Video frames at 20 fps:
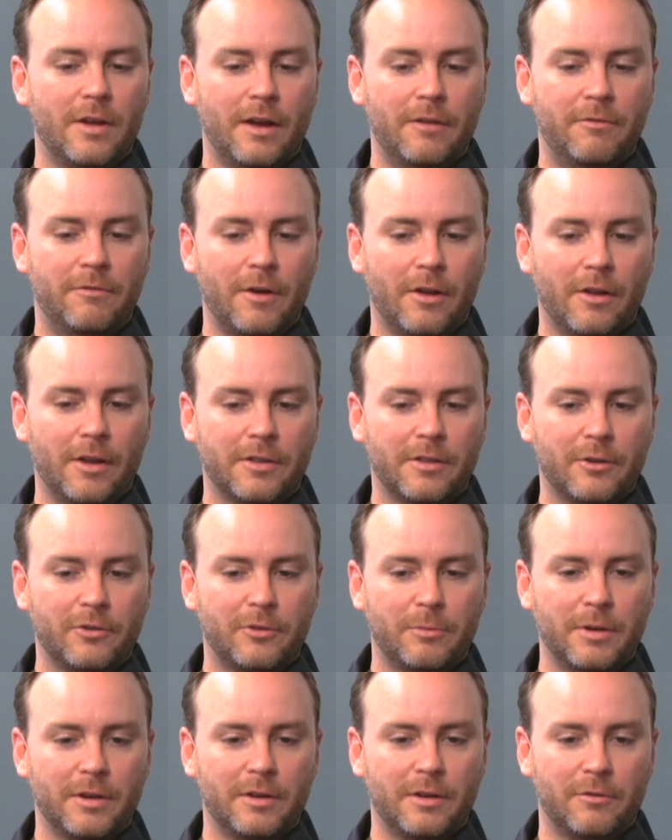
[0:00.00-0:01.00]
I felt like
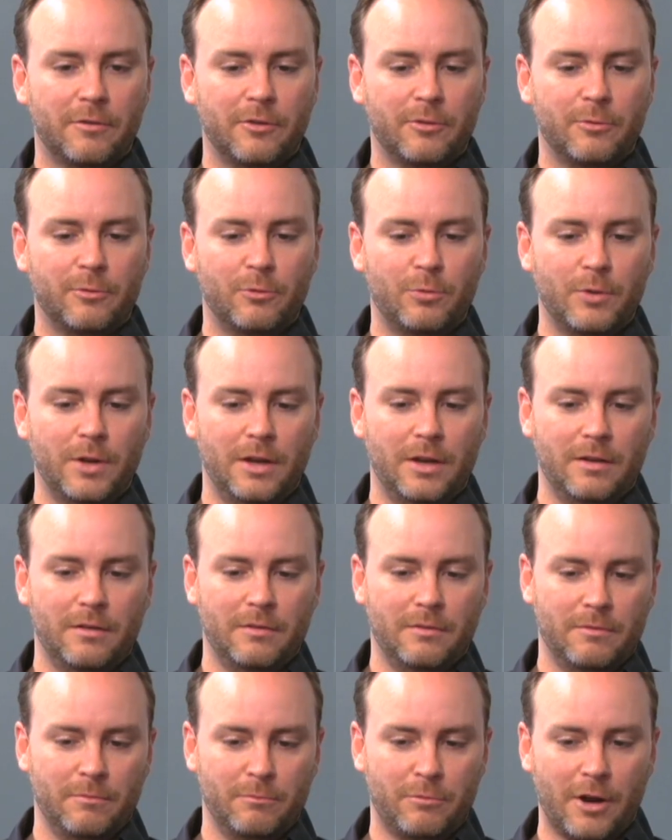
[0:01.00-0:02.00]
there's a big difference
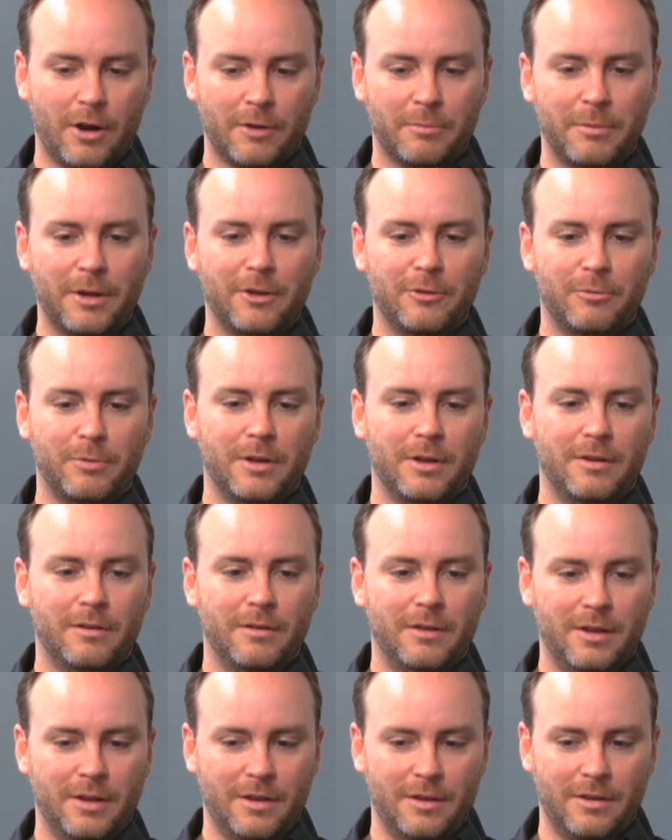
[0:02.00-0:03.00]
between product management
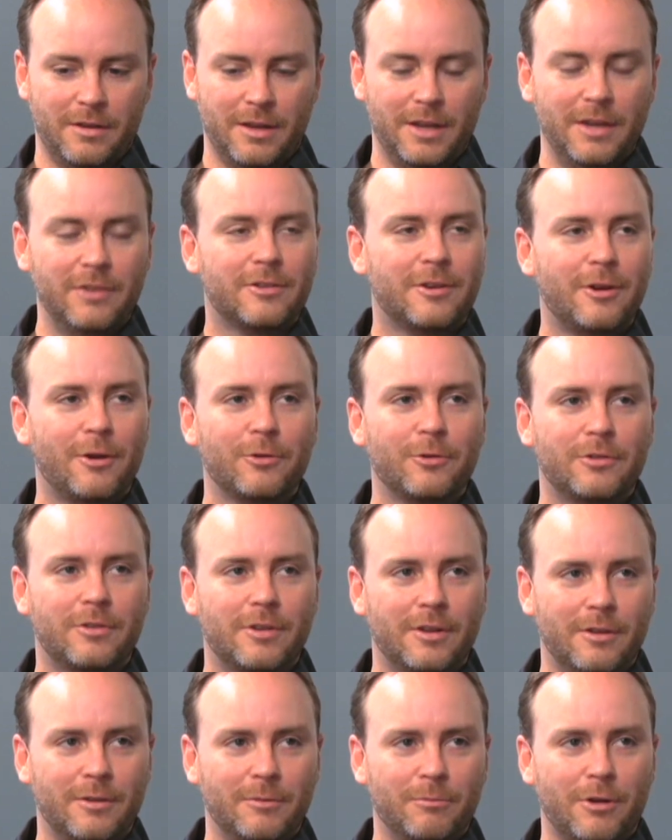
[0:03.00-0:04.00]
in the East
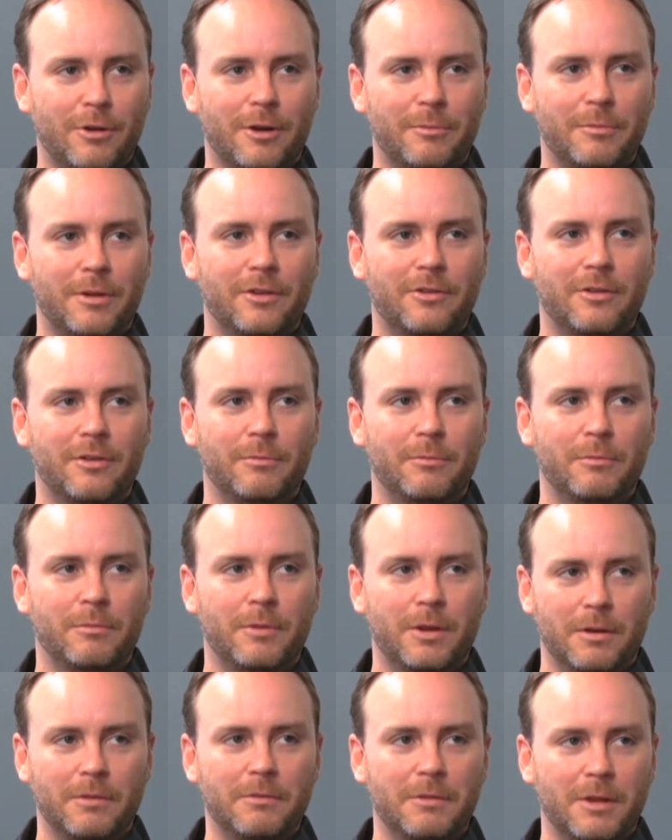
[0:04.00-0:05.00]
Coast and product management